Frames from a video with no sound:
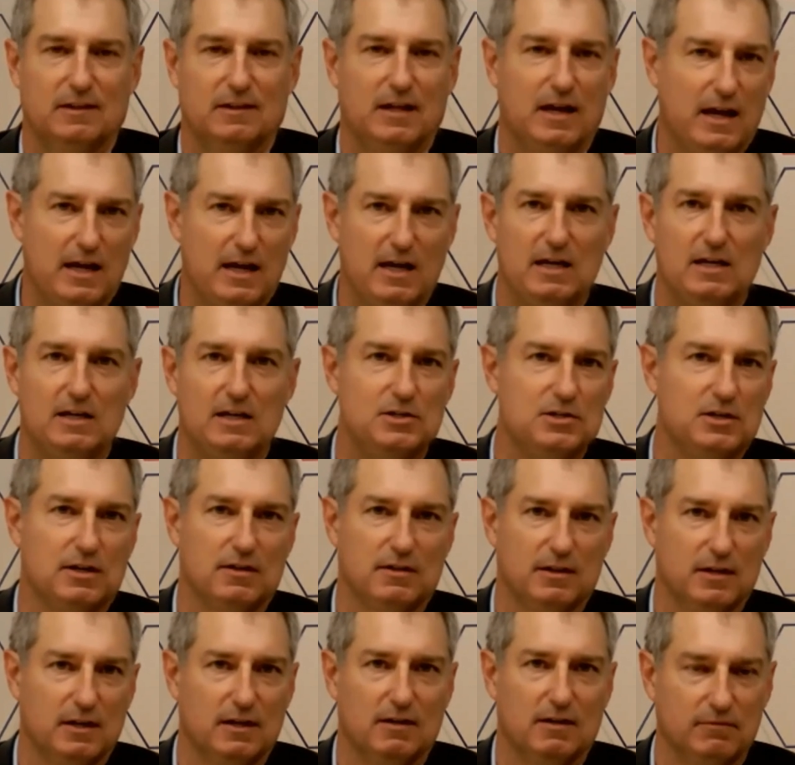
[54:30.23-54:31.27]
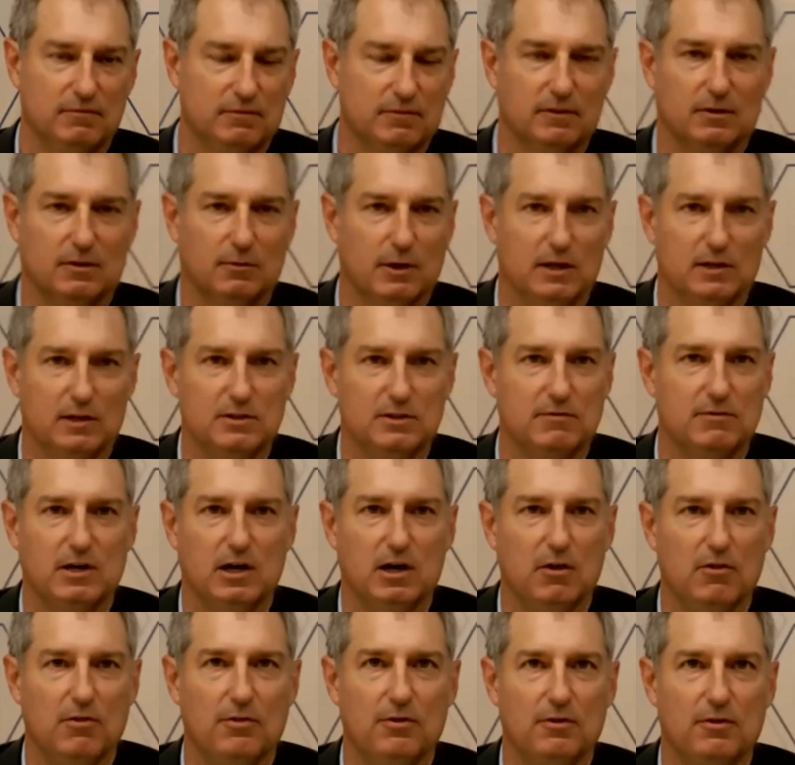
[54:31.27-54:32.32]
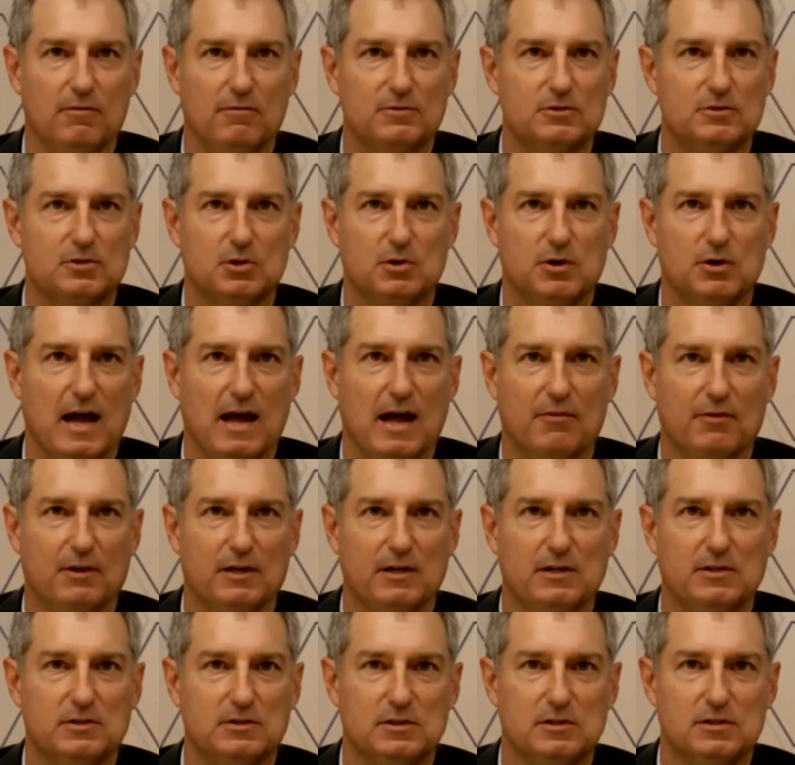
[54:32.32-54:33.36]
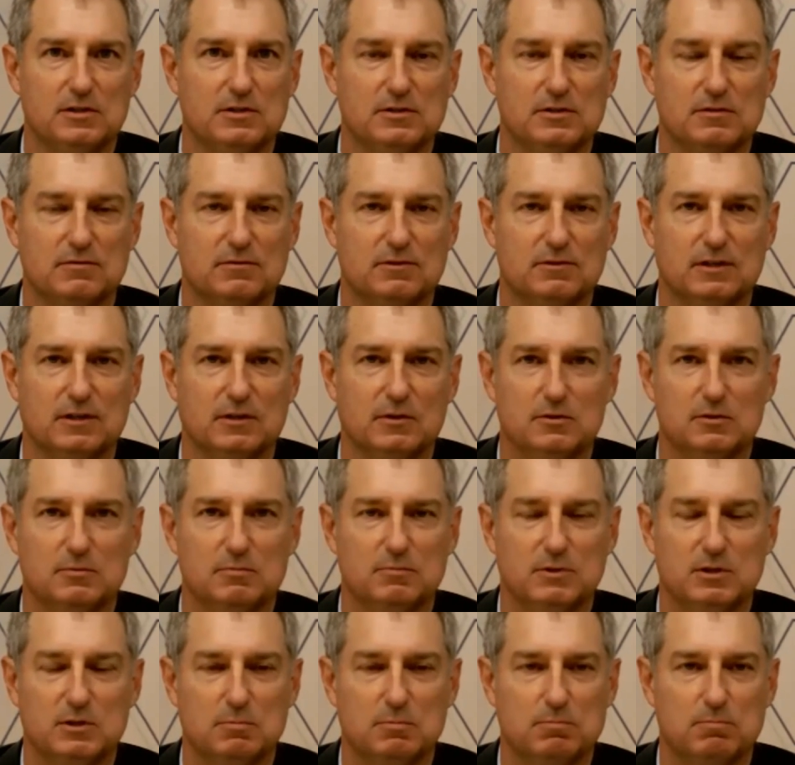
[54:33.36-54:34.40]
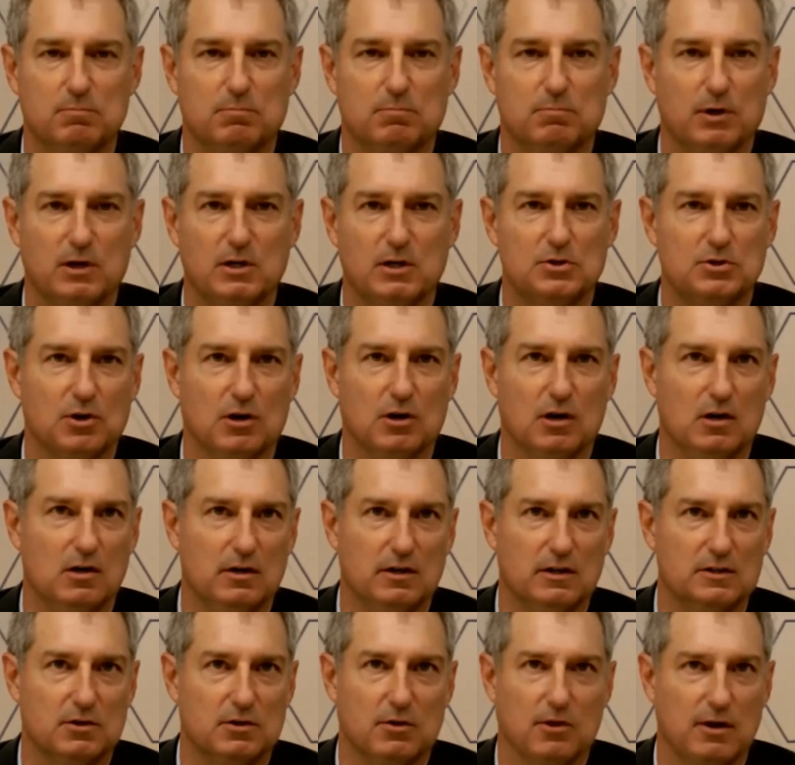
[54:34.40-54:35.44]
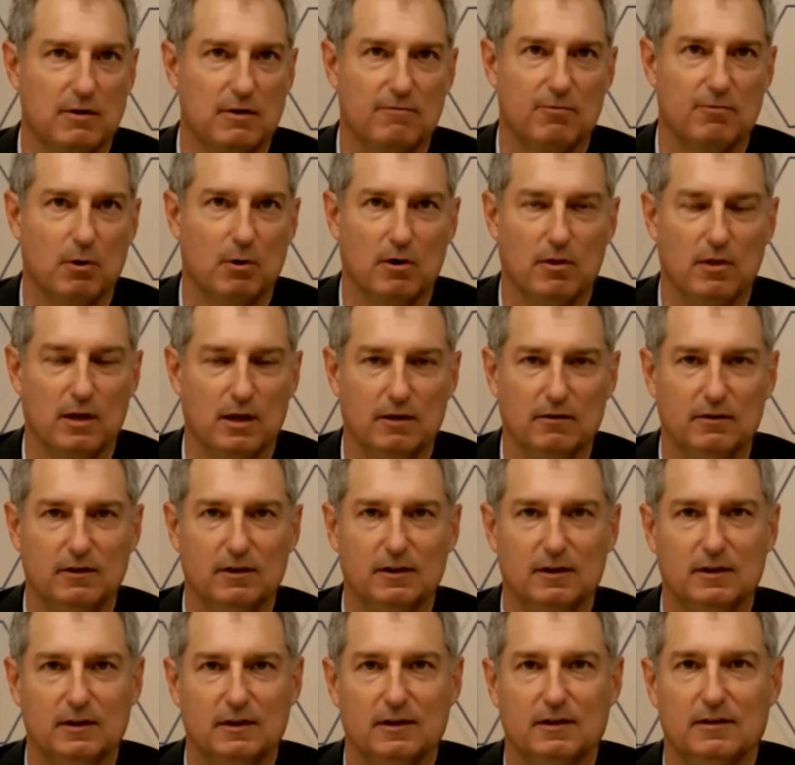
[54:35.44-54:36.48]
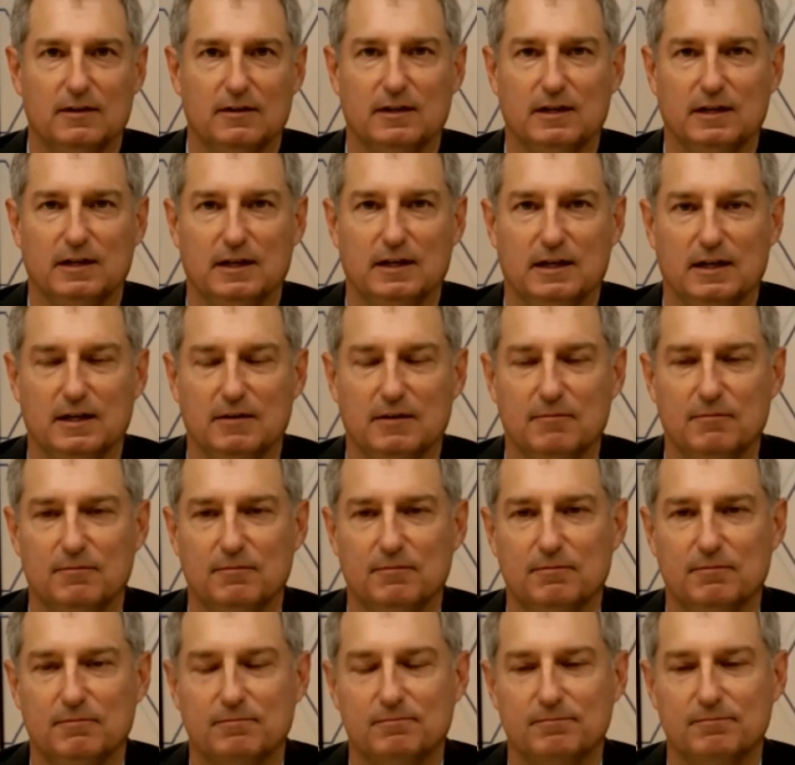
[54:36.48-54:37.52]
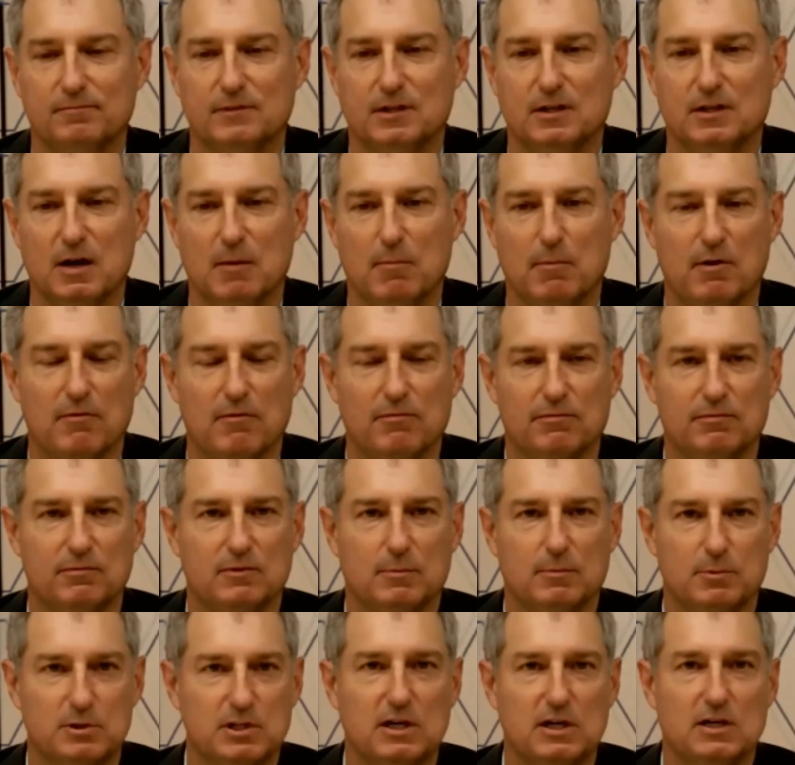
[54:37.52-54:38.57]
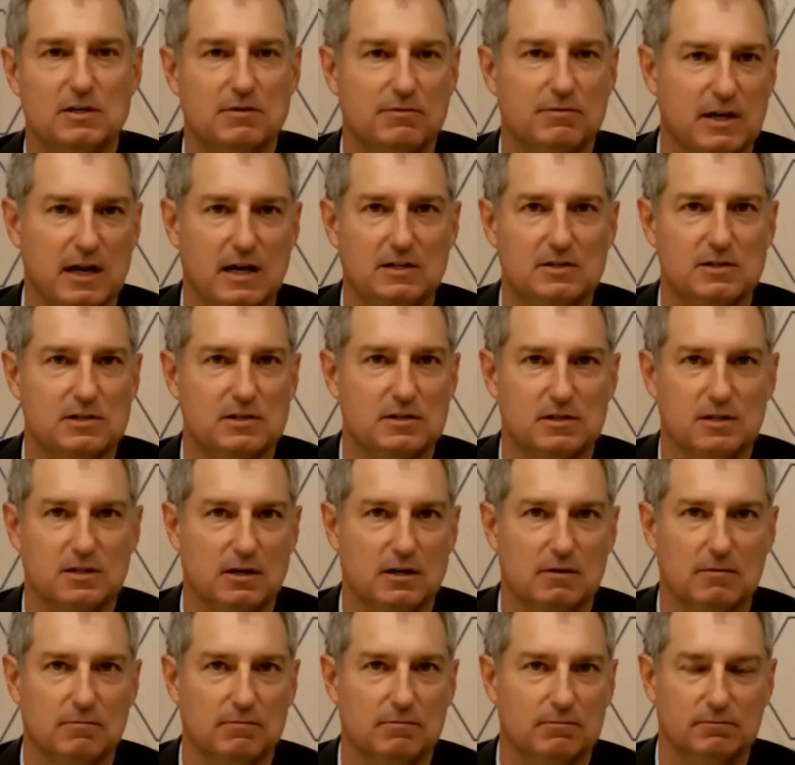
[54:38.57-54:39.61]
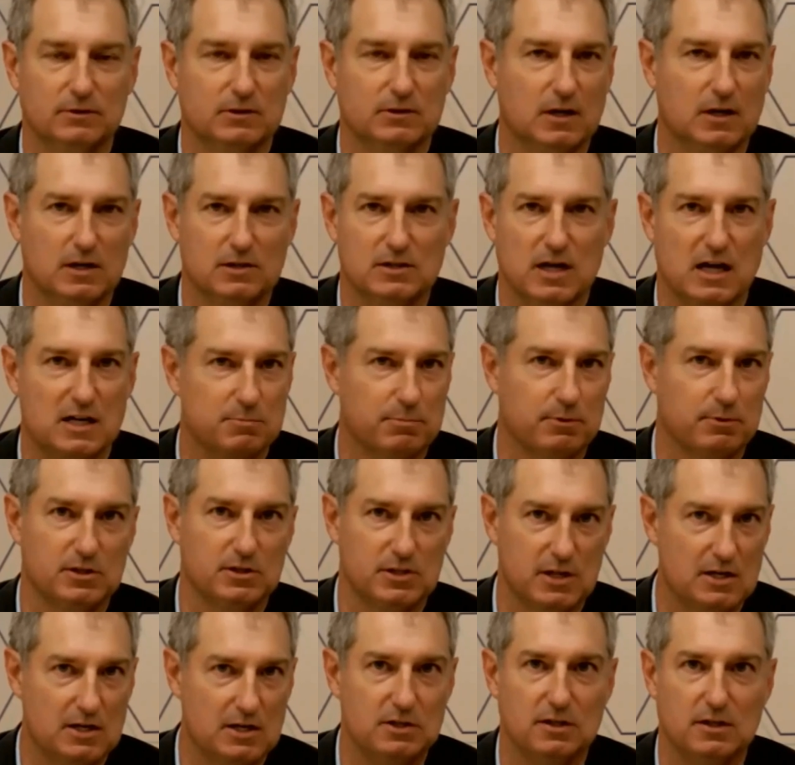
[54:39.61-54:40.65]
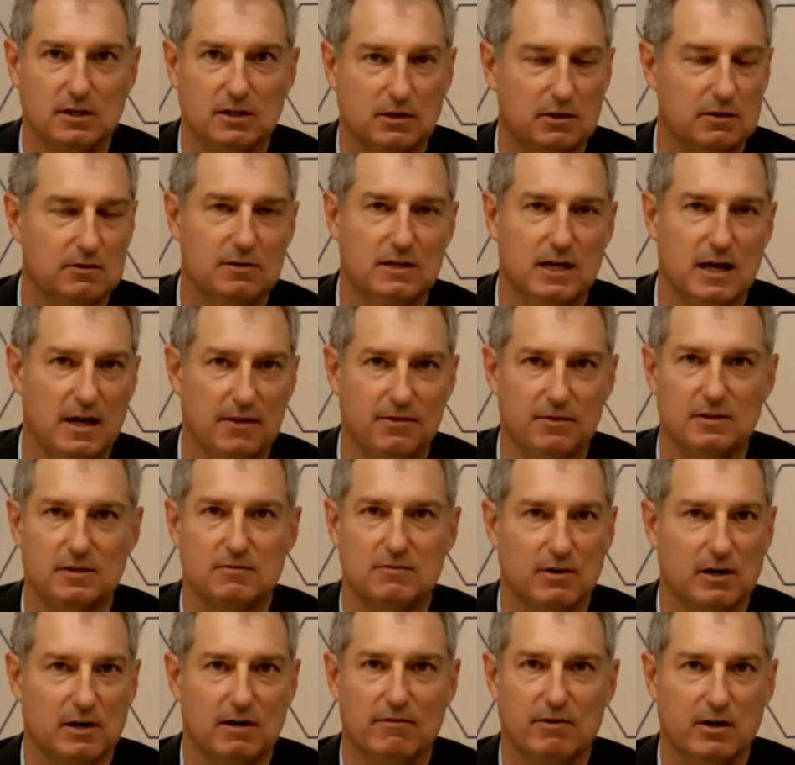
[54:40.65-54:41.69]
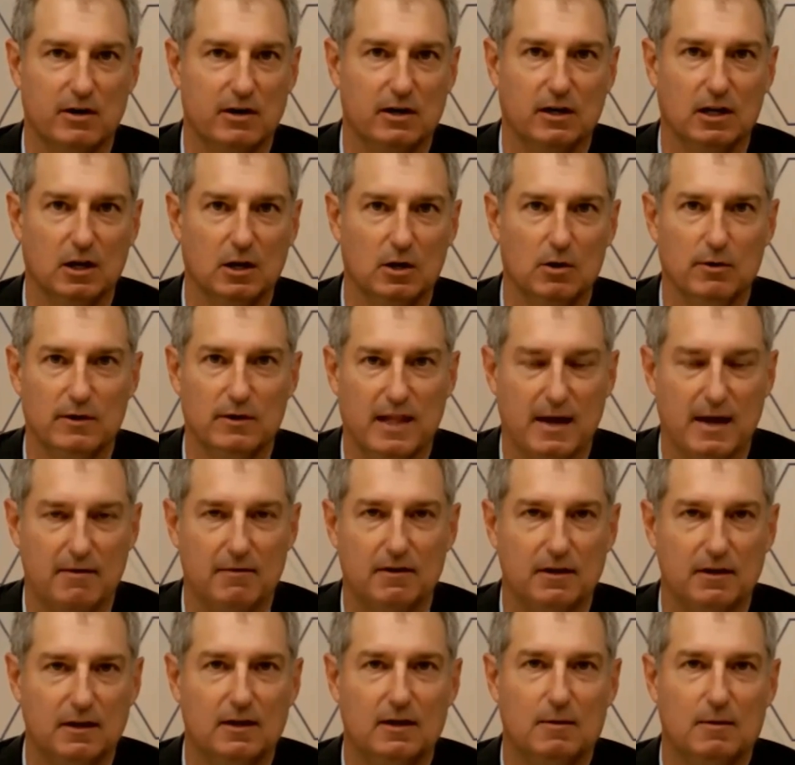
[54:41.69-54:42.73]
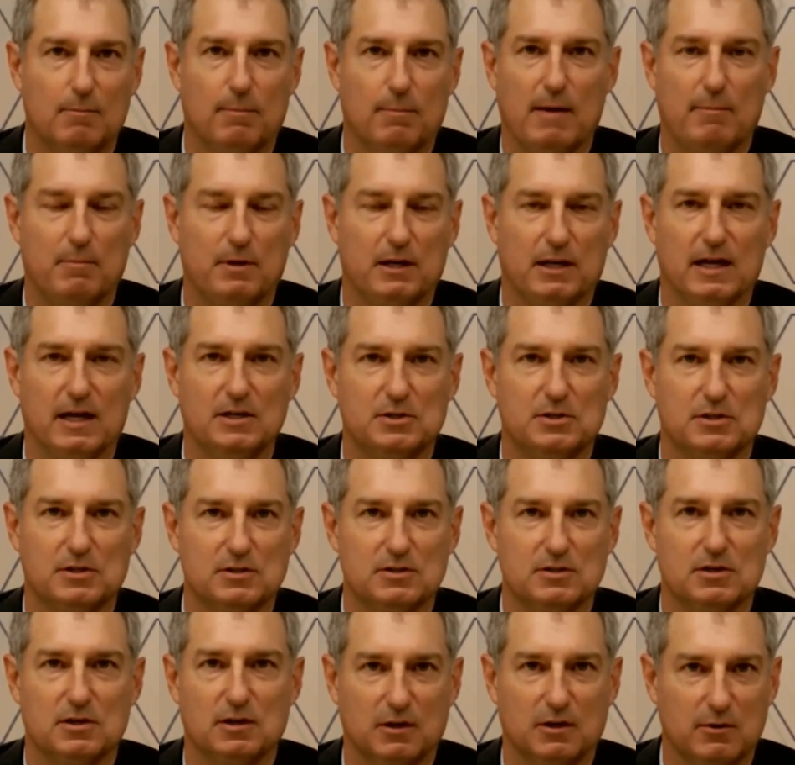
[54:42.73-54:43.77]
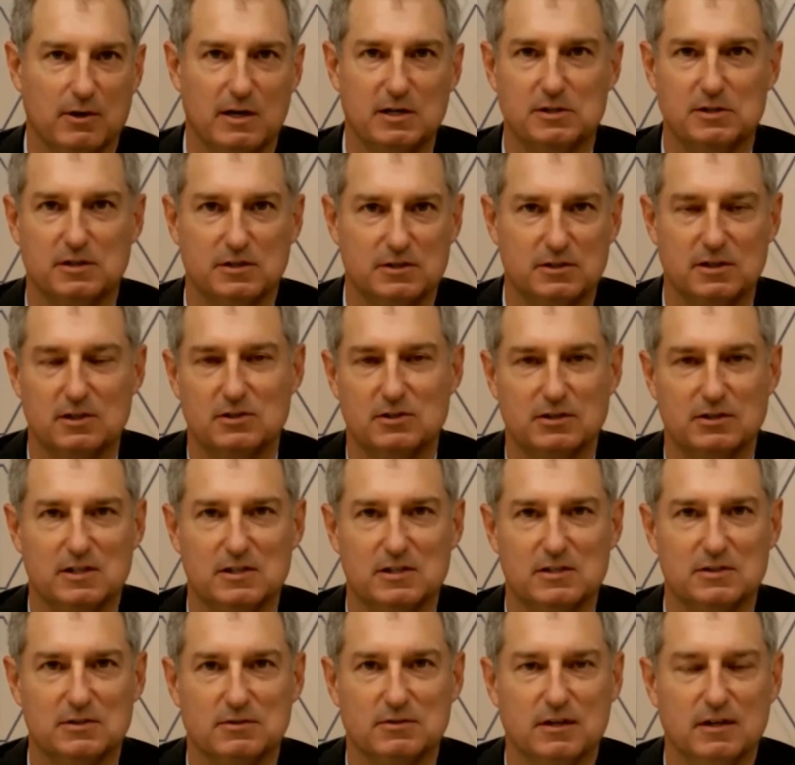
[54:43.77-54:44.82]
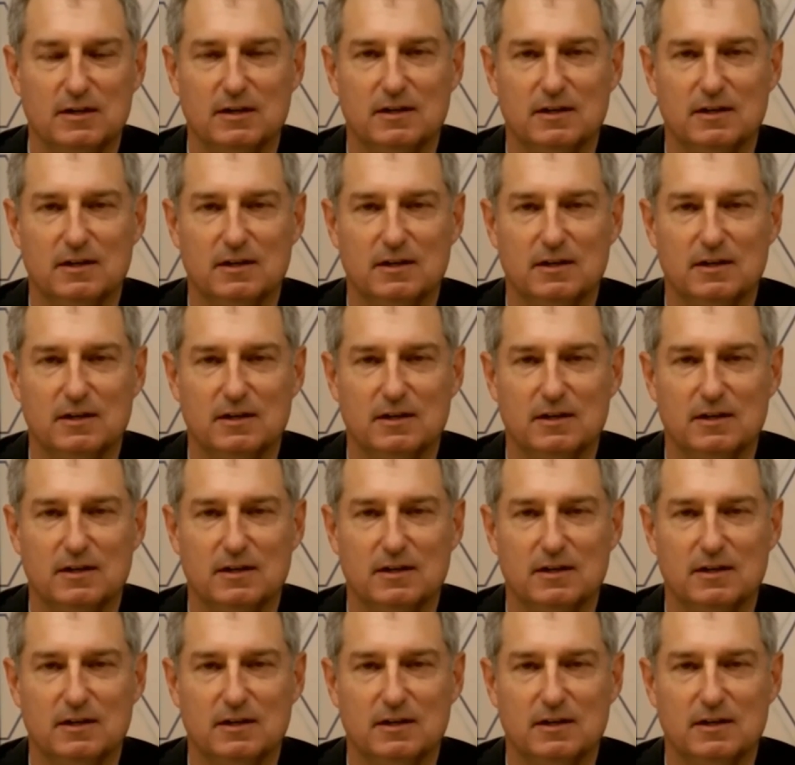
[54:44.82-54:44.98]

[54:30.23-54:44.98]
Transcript: the age and the, the relative health of student athletes is, you know, is, is pretty strong, and so therefore the the uh, the number of the percentage of cases that are cause hospitalization and death is very very low in that population. So the question essentially is